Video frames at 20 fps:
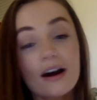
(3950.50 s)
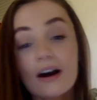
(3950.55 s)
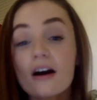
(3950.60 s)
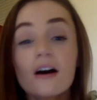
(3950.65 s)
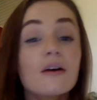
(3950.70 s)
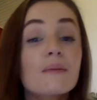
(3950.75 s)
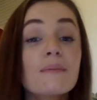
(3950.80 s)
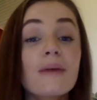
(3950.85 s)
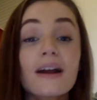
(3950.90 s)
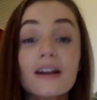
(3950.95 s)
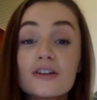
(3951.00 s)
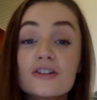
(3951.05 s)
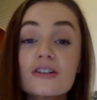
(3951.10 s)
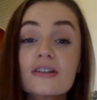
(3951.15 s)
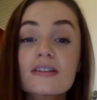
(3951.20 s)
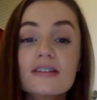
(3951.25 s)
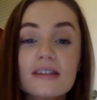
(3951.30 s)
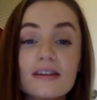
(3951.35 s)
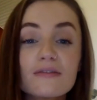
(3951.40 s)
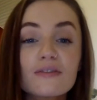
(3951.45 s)
our manager,
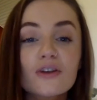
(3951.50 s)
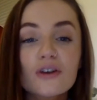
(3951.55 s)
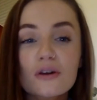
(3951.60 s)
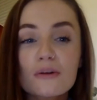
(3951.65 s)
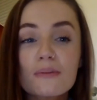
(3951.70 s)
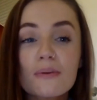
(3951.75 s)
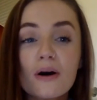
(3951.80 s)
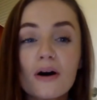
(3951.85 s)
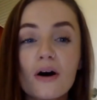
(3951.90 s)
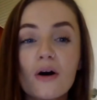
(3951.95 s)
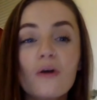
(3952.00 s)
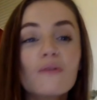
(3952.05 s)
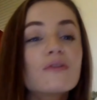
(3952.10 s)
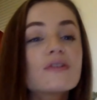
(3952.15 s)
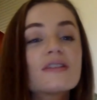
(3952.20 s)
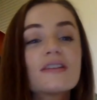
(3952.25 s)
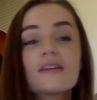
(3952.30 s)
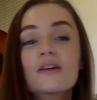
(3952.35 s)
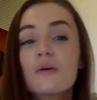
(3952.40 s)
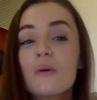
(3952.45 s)
Steve Cooper,
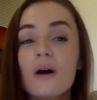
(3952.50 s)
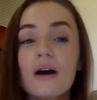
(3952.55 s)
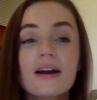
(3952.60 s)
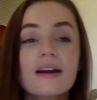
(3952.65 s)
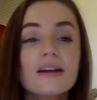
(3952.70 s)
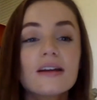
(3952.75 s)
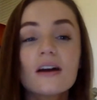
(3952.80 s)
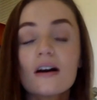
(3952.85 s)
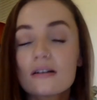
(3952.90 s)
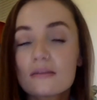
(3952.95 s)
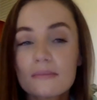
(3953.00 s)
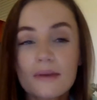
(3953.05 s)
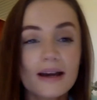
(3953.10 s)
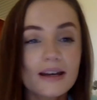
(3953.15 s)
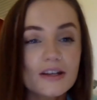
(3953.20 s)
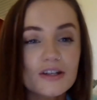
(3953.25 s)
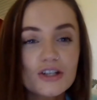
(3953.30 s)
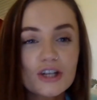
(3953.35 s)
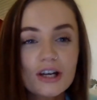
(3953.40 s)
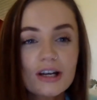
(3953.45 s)
obviously quite a young
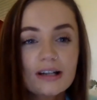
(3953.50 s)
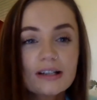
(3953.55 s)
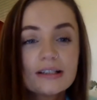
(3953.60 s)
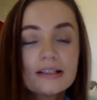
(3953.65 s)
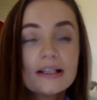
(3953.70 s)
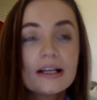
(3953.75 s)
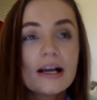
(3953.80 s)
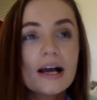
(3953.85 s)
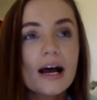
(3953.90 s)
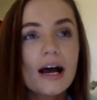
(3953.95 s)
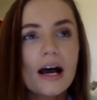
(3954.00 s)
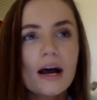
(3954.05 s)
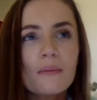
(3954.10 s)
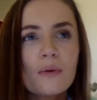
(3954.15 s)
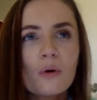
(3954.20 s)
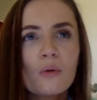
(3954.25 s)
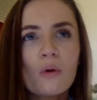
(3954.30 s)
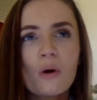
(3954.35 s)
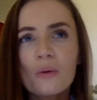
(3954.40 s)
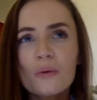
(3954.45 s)
manager.
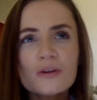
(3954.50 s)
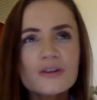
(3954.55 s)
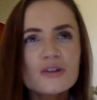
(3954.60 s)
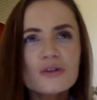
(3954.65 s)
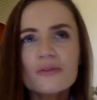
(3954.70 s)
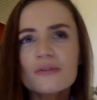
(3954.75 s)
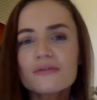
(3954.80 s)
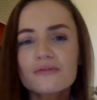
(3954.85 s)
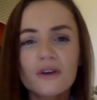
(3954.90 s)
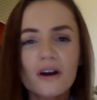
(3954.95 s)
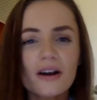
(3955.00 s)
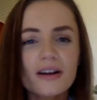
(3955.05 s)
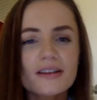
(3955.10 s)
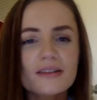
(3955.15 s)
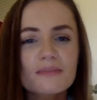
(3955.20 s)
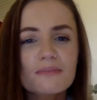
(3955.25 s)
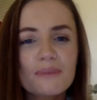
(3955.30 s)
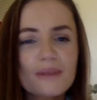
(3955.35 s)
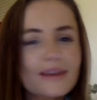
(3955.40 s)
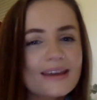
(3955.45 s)
What would your advice
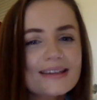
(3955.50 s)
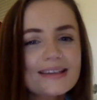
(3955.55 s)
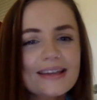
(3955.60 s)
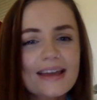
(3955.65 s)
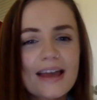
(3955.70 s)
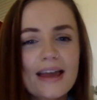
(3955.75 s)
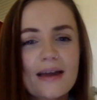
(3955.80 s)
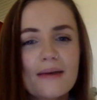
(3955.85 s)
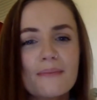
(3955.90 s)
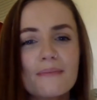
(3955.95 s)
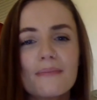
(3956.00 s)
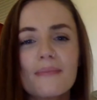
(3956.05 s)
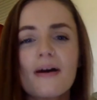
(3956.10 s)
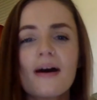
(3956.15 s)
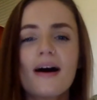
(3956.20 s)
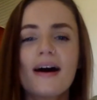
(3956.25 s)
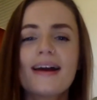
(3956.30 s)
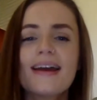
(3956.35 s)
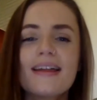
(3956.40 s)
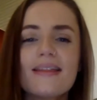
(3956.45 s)
be to him
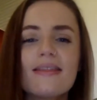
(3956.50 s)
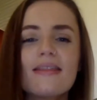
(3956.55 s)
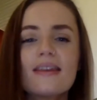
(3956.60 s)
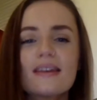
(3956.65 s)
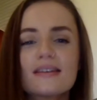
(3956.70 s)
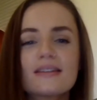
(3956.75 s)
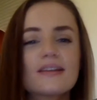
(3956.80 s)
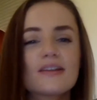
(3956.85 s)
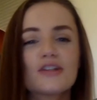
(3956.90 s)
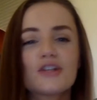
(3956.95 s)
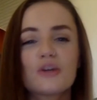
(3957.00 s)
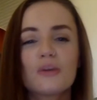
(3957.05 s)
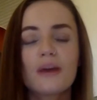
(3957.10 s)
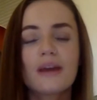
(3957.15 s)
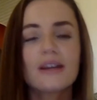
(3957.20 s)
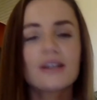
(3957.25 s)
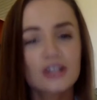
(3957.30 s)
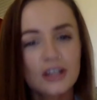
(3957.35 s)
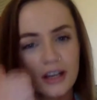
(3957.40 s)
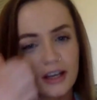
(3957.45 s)
in this
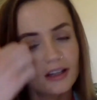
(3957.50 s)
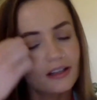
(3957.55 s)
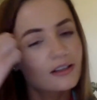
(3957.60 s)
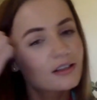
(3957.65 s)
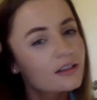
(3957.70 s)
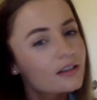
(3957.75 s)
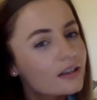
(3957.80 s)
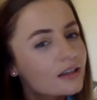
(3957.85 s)
situation?